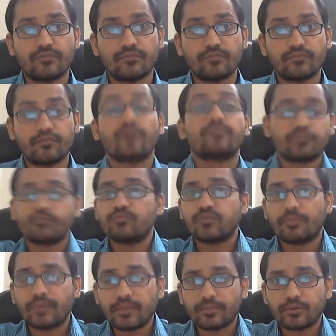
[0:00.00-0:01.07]
from the
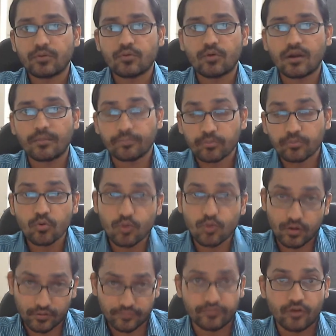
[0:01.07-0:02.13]
people who are
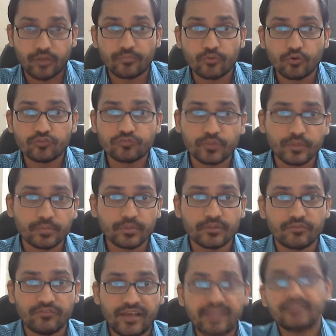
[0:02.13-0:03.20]
poor, from those people the
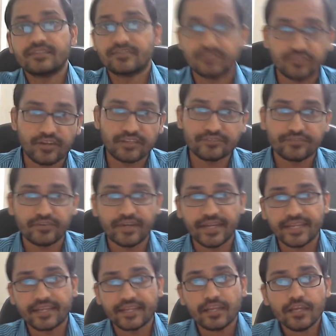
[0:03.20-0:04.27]
wealth is
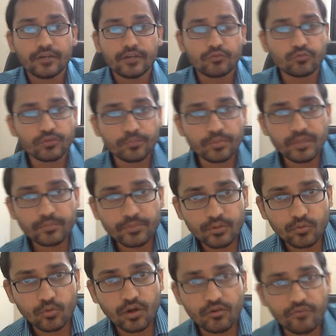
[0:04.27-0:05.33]
transferring to the people
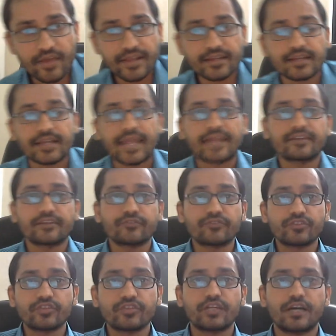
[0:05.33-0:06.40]
who are well connected
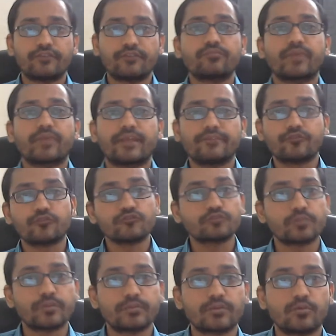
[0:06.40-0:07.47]
with the government, those
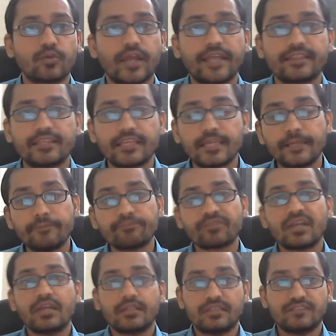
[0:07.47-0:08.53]
people who get
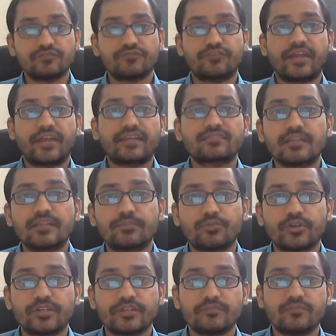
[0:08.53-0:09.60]
this freshly
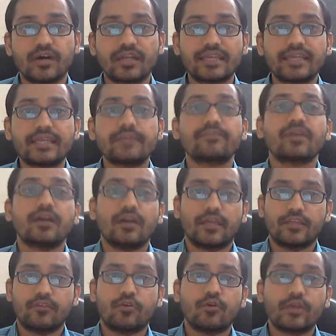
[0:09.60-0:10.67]
printed money,
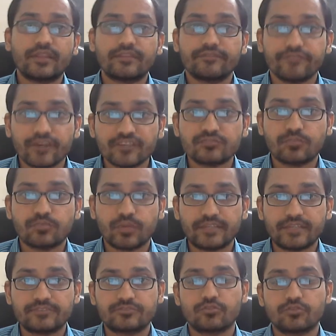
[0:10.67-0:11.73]
you know, in the first
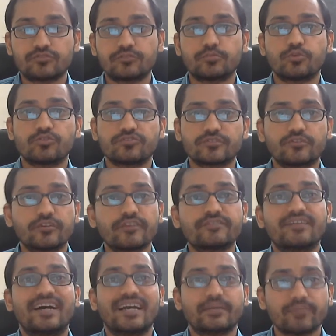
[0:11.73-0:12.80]
place. So suppose, you know, if
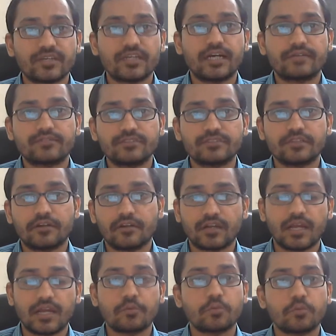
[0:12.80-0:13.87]
I'm a
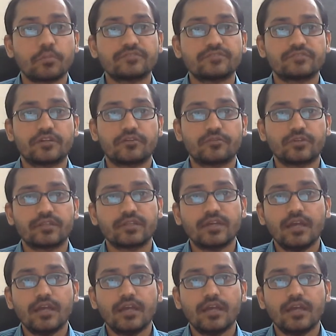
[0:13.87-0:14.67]
government servant,